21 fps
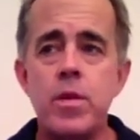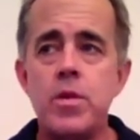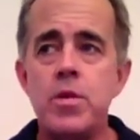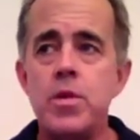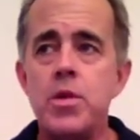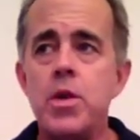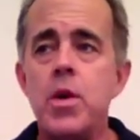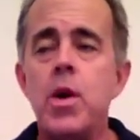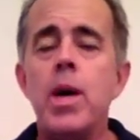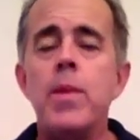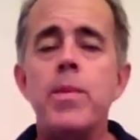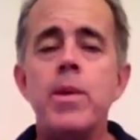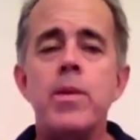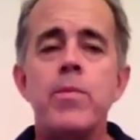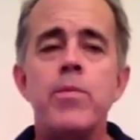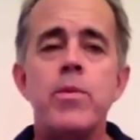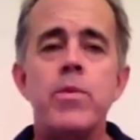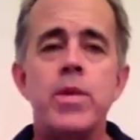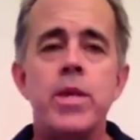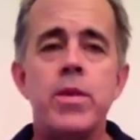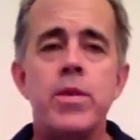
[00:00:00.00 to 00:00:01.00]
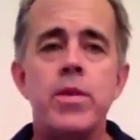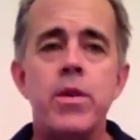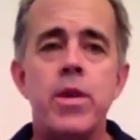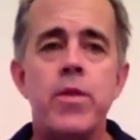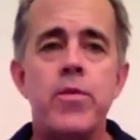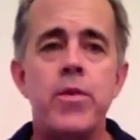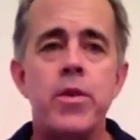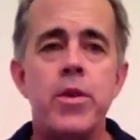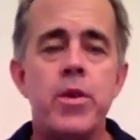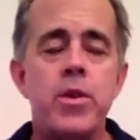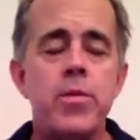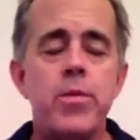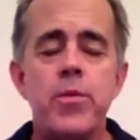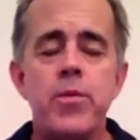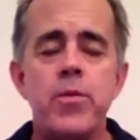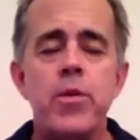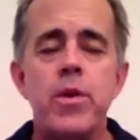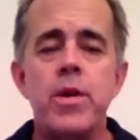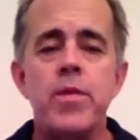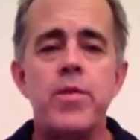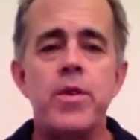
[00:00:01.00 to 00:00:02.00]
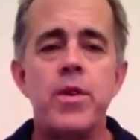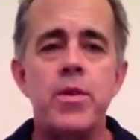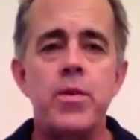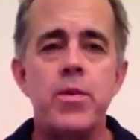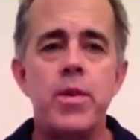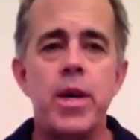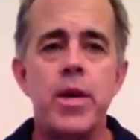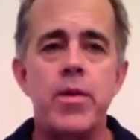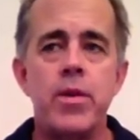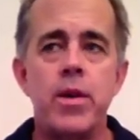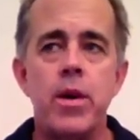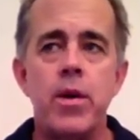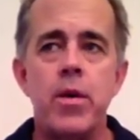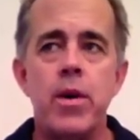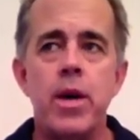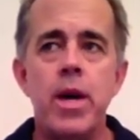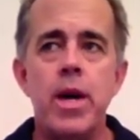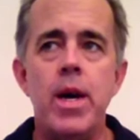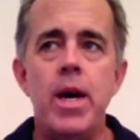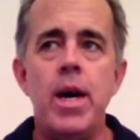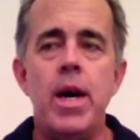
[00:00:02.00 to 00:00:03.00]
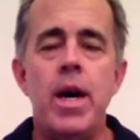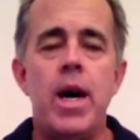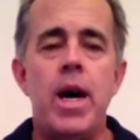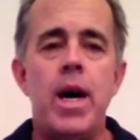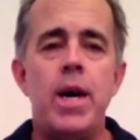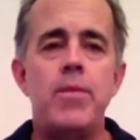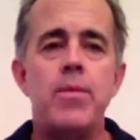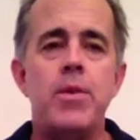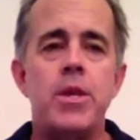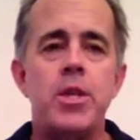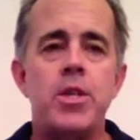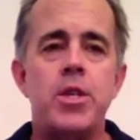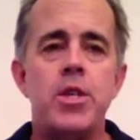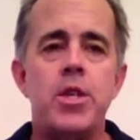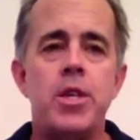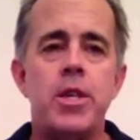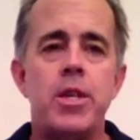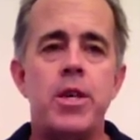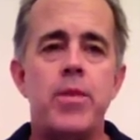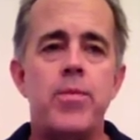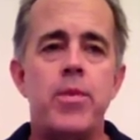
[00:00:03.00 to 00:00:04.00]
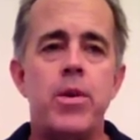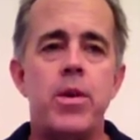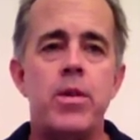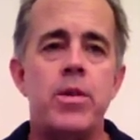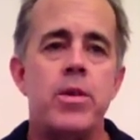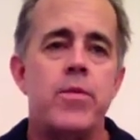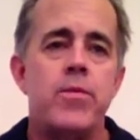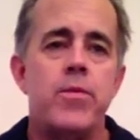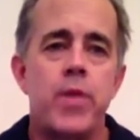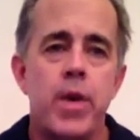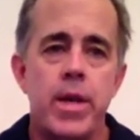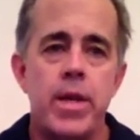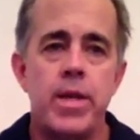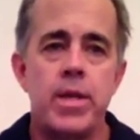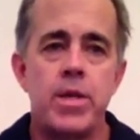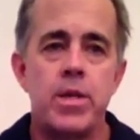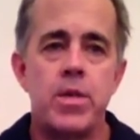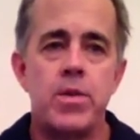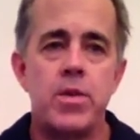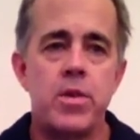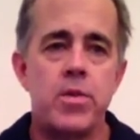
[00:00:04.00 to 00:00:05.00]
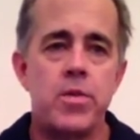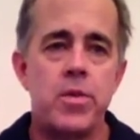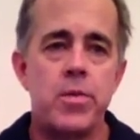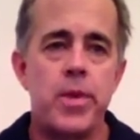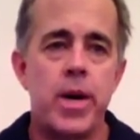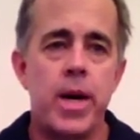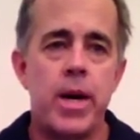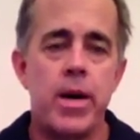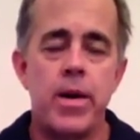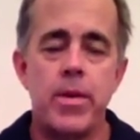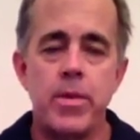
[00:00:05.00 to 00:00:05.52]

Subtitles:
So I'm going to present the offer to you. Before I even do that, though, I'm going to check up on the finances of the buyer.